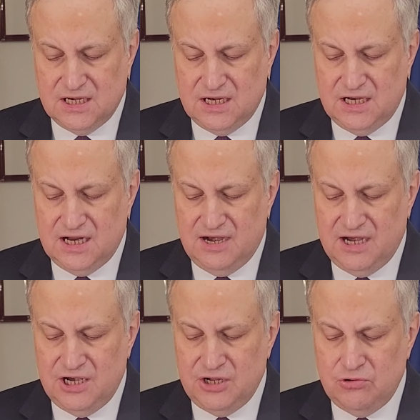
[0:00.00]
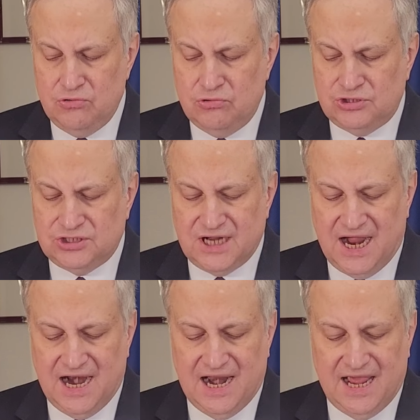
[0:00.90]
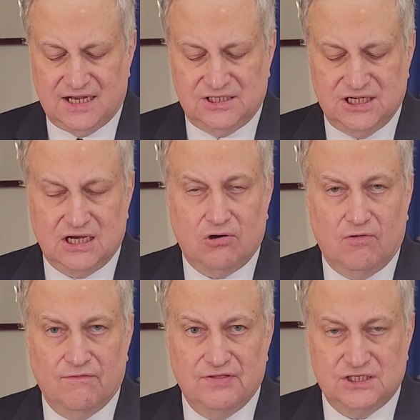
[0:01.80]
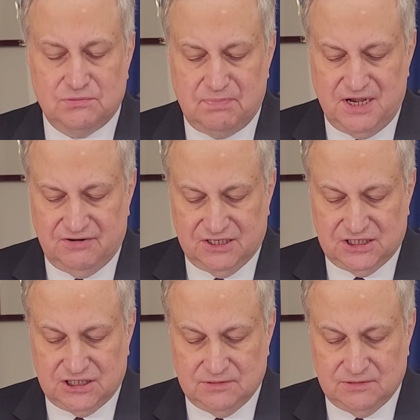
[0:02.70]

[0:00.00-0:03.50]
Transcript: in a renewed dialectic of the spirit.